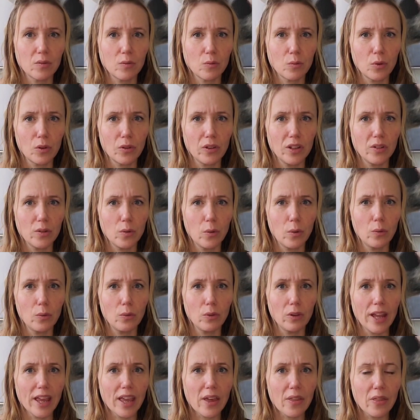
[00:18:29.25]
really don't
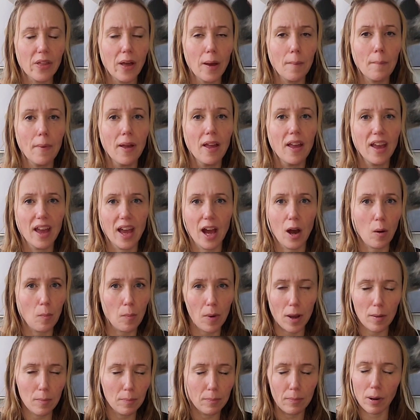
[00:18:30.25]
like them, how
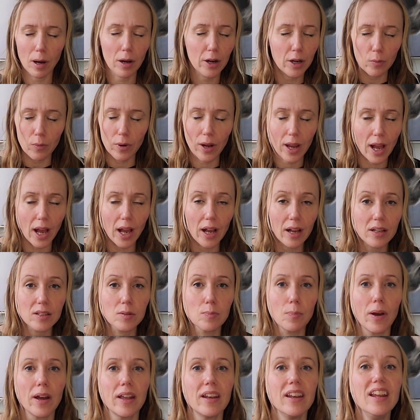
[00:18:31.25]
my body reacts,
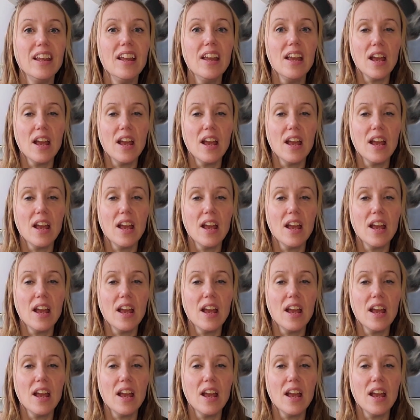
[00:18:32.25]
but